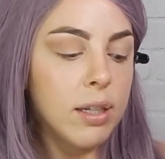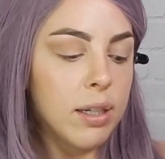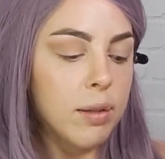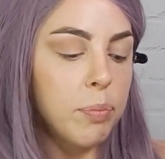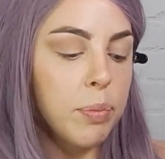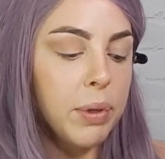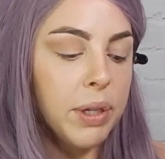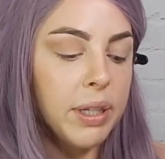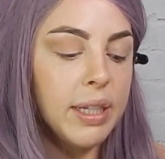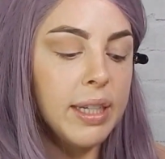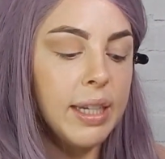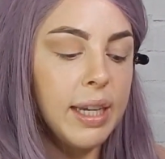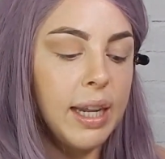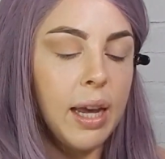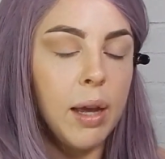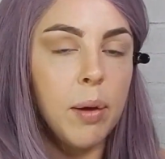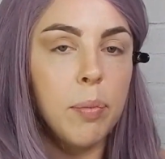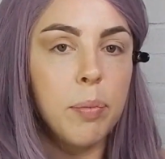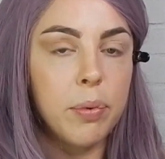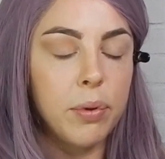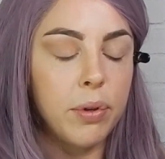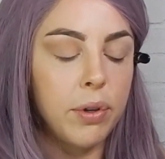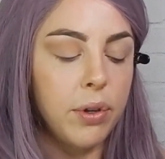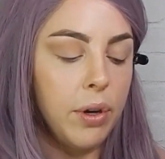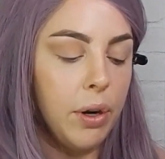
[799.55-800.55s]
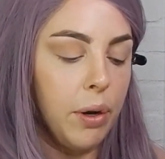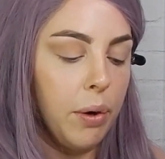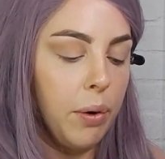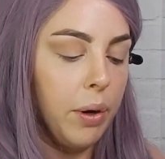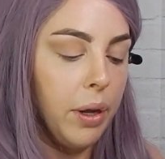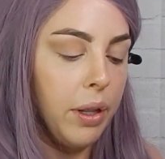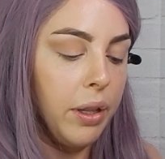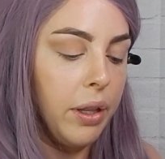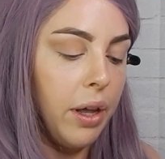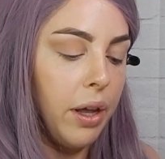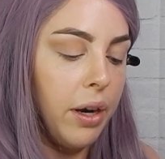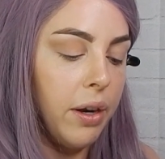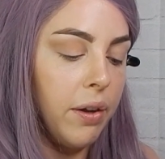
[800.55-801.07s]
Build it up. You know,
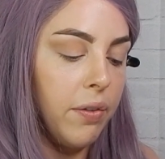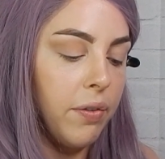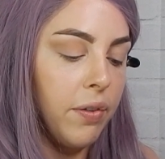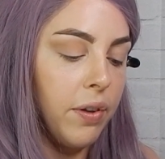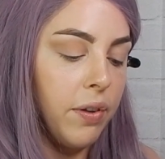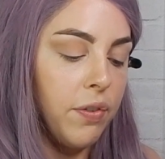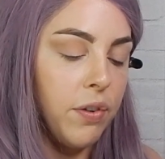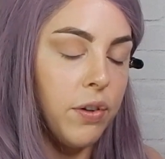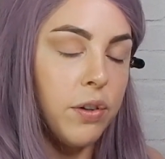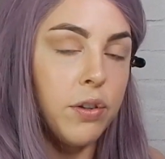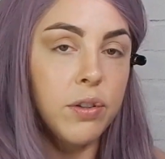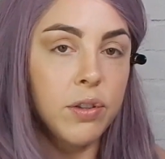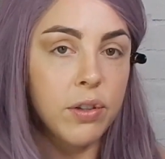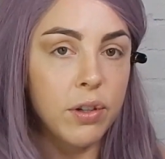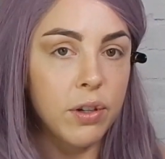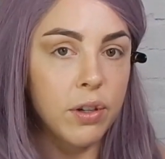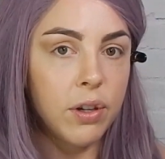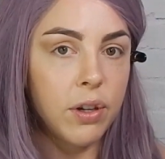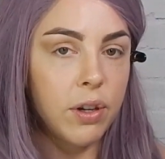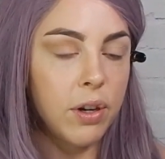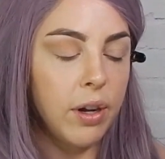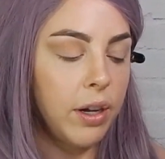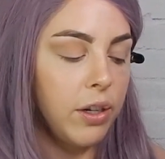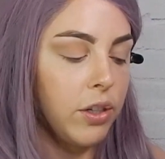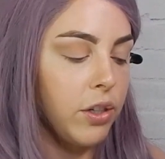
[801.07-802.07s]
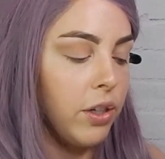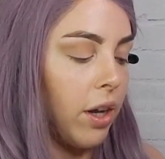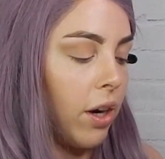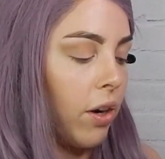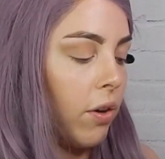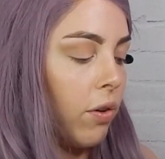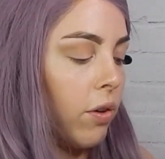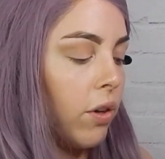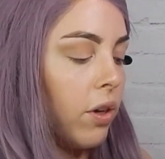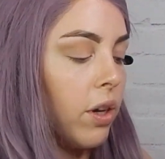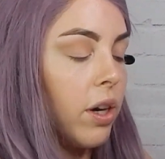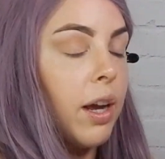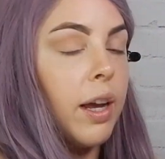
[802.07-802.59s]
if you're using a good
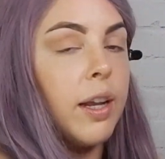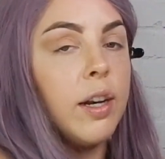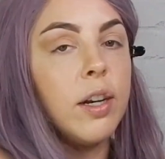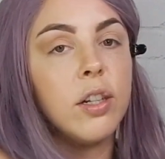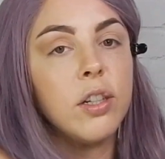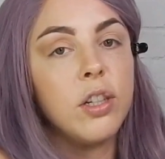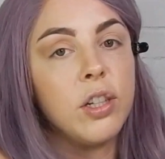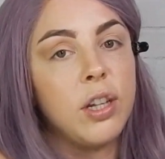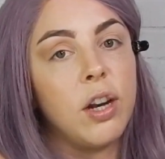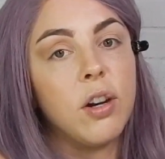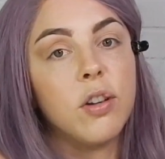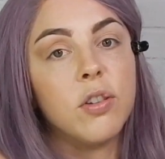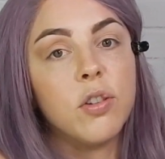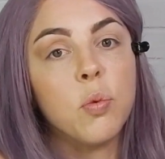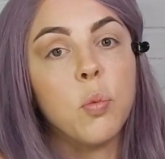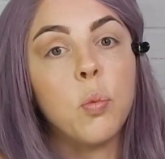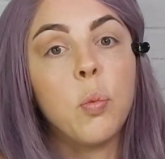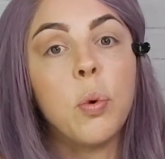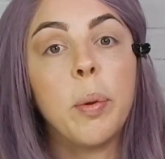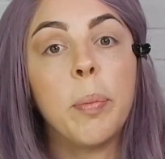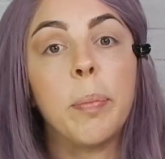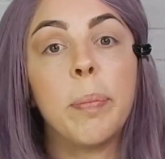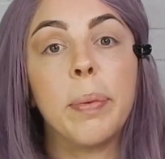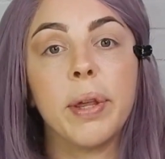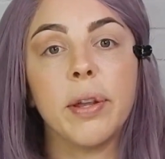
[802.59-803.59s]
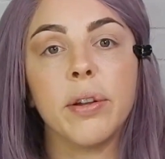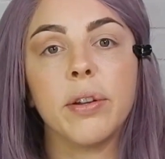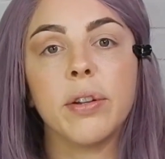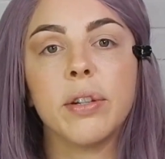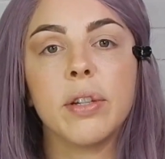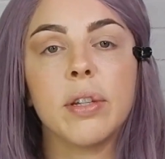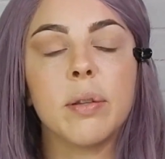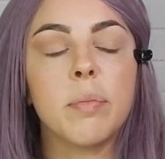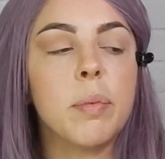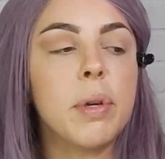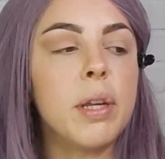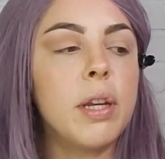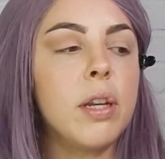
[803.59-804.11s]
eyeshadows will
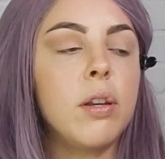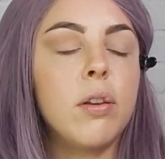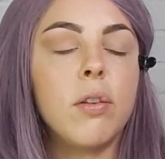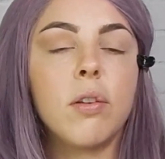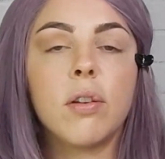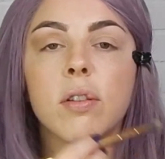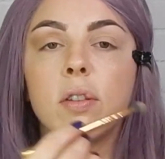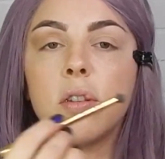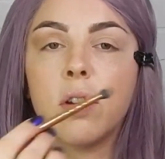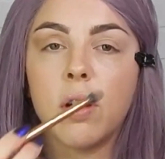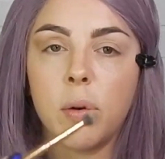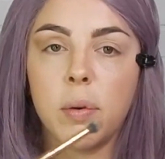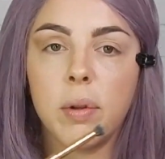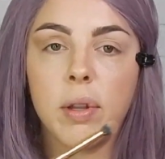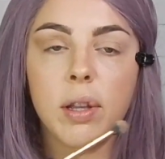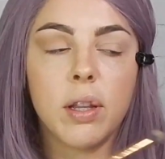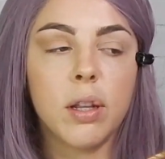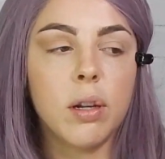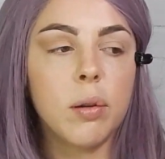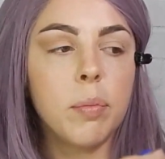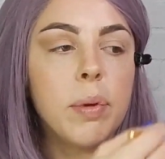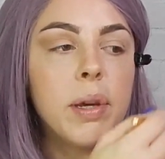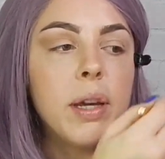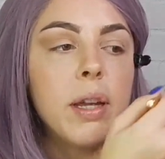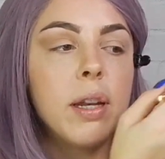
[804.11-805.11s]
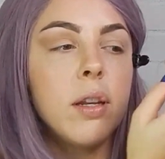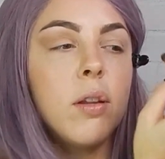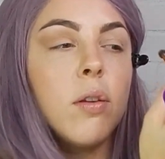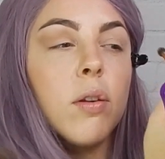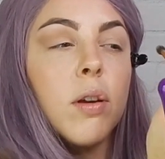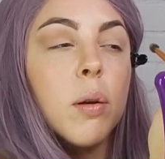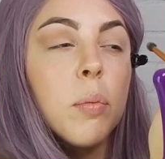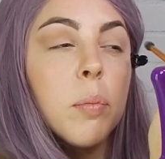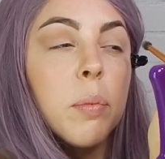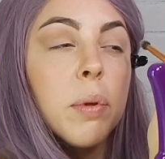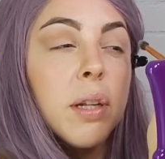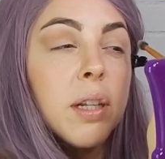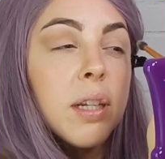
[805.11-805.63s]
build, meaning you can start with a little bit, you
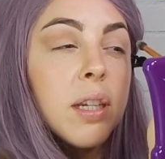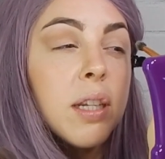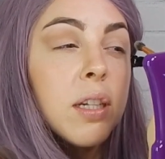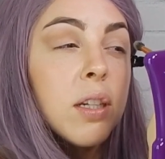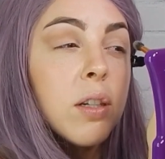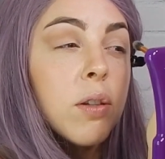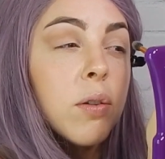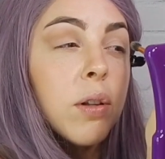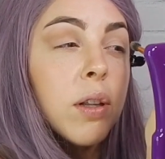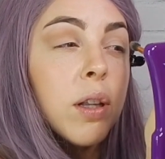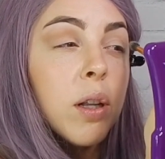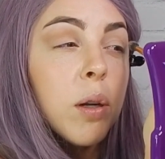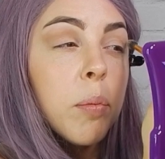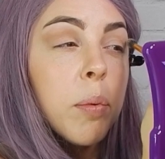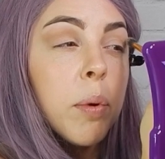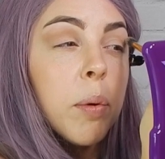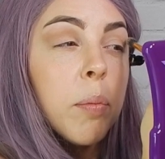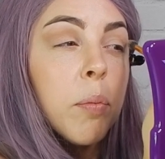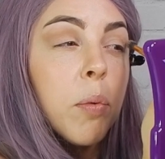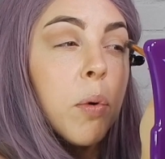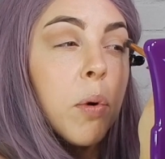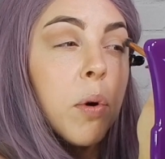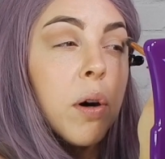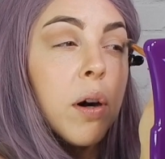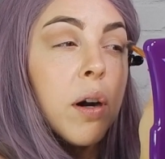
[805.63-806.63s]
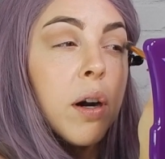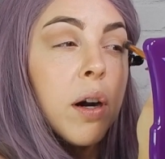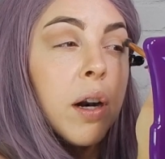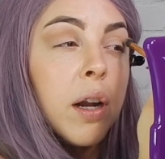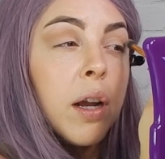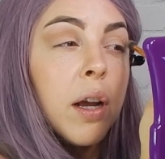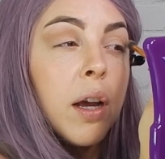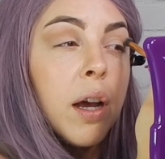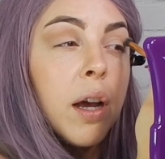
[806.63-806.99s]
can build into a little bit more.